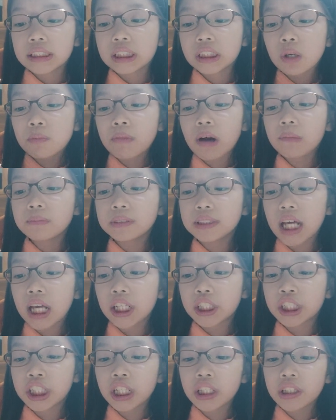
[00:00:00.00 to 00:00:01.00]
So mom
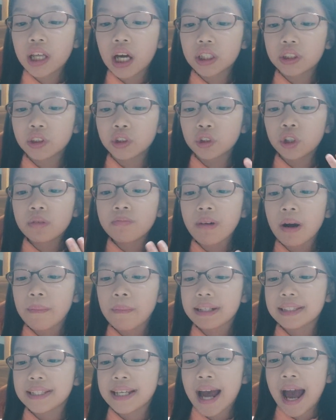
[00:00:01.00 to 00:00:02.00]
said she thought your
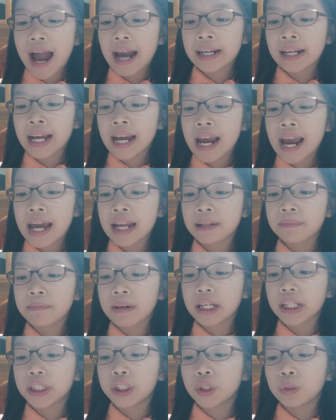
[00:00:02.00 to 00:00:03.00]
mama died and it
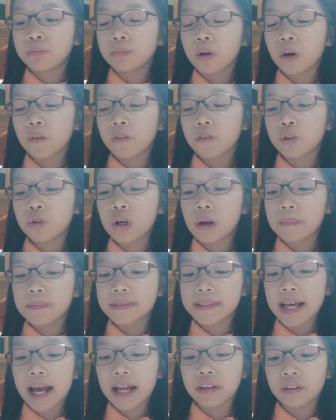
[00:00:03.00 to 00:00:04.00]
made you both too
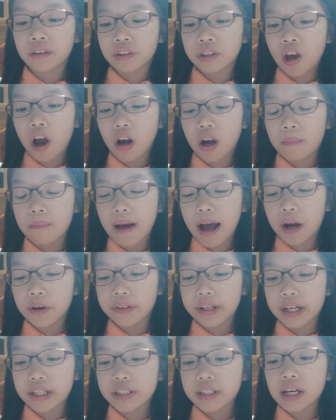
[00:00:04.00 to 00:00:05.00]
upset to talk
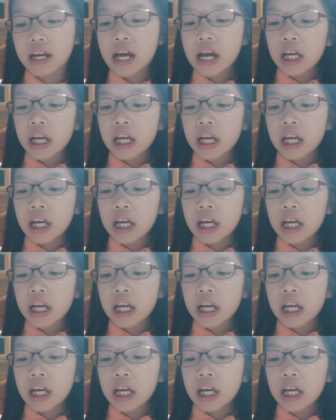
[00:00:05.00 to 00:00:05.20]
about it.